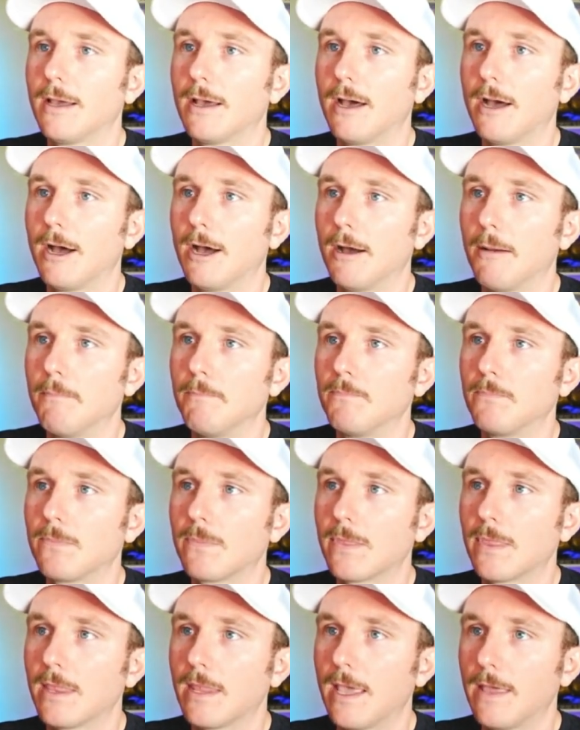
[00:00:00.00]
And
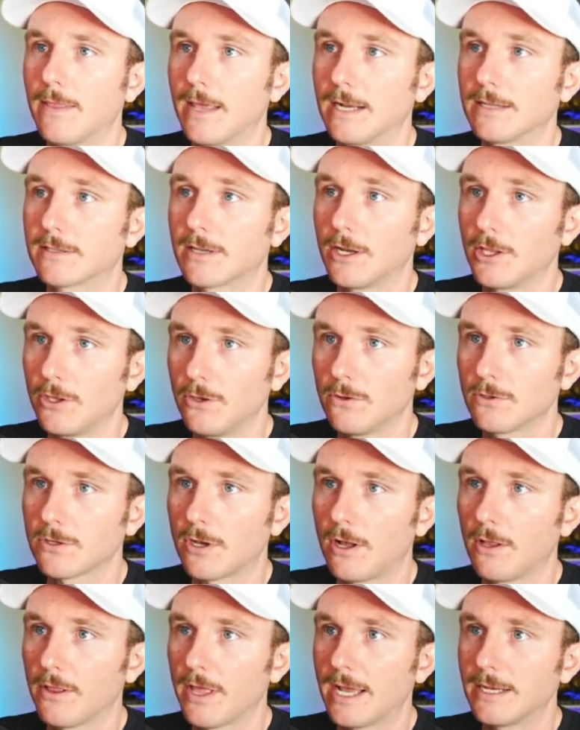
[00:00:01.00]
then it's going to use
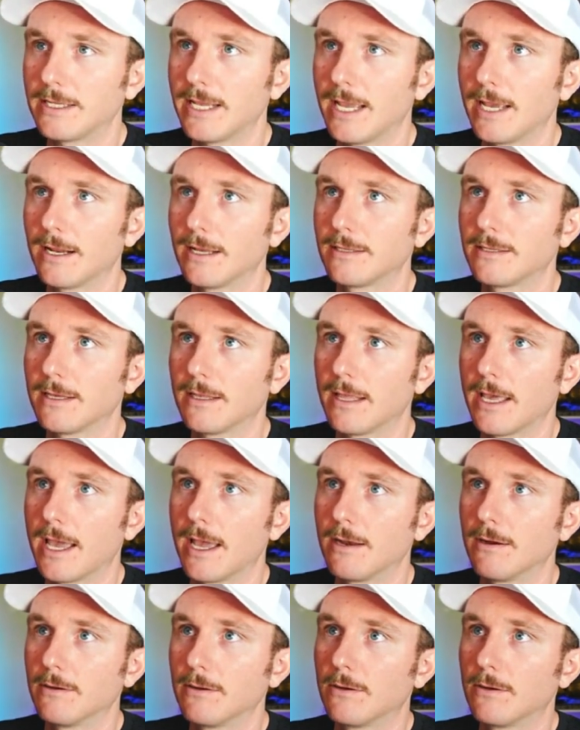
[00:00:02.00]
all of that data to
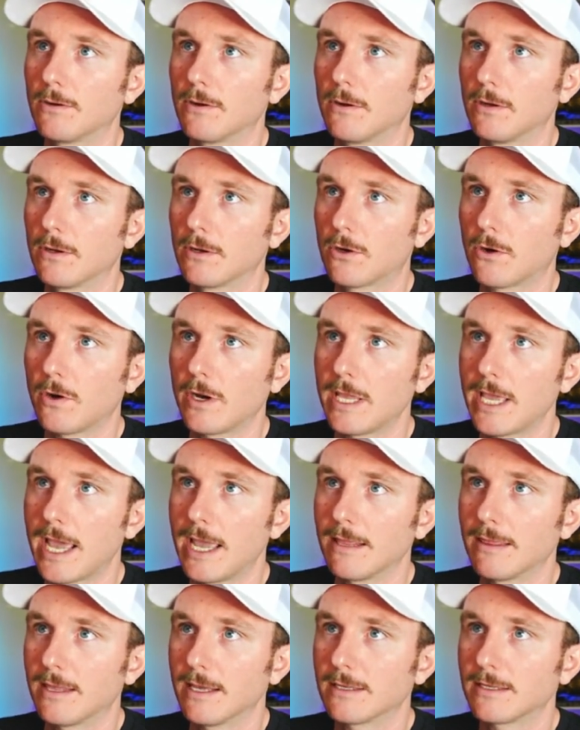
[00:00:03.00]
then
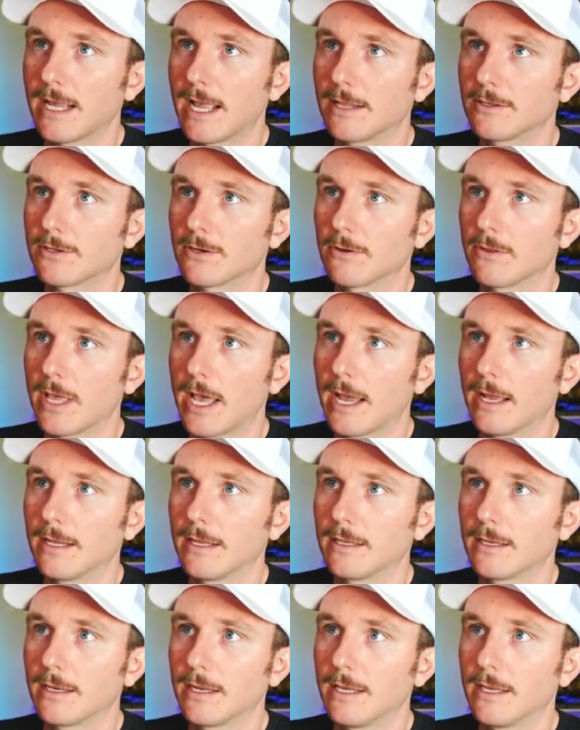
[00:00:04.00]
create this answer that
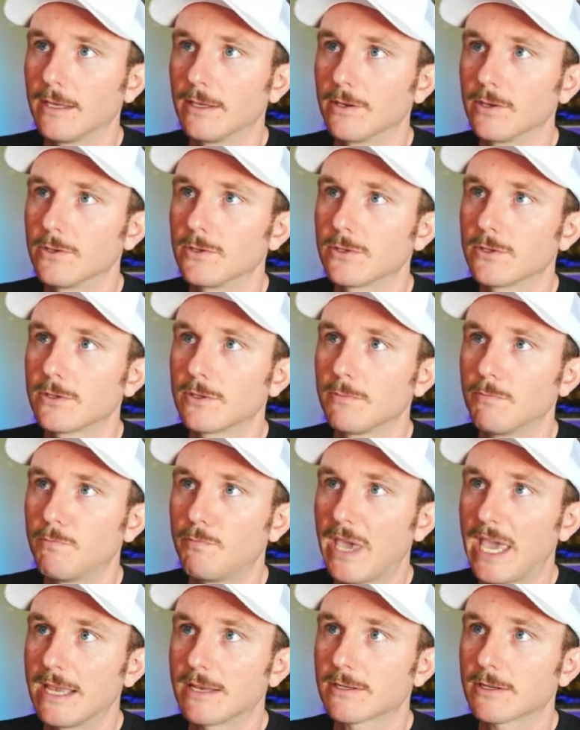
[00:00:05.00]
is
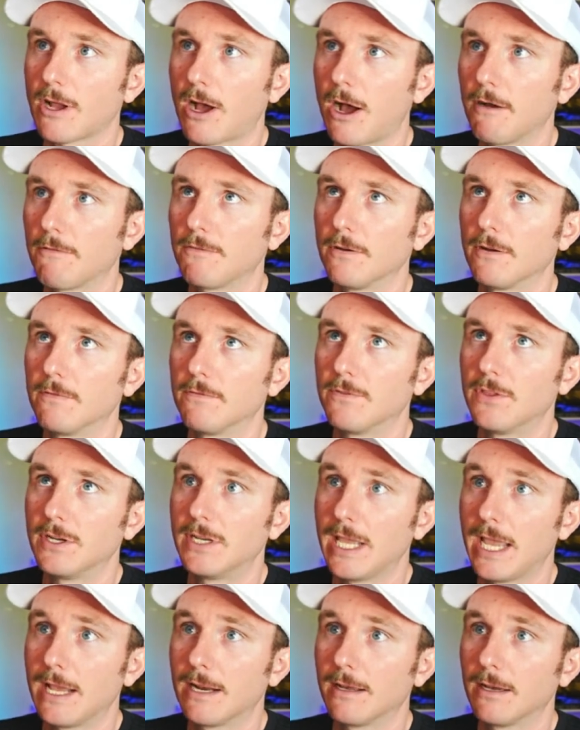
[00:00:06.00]
based off of the
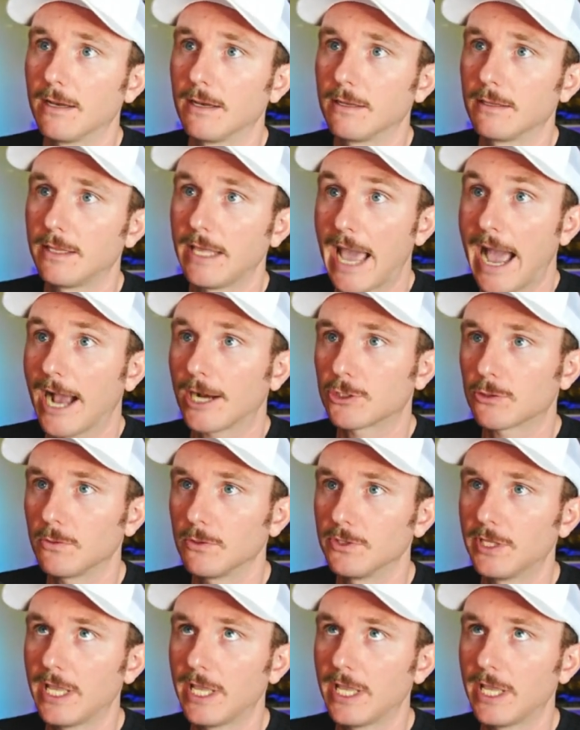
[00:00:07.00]
data, the actual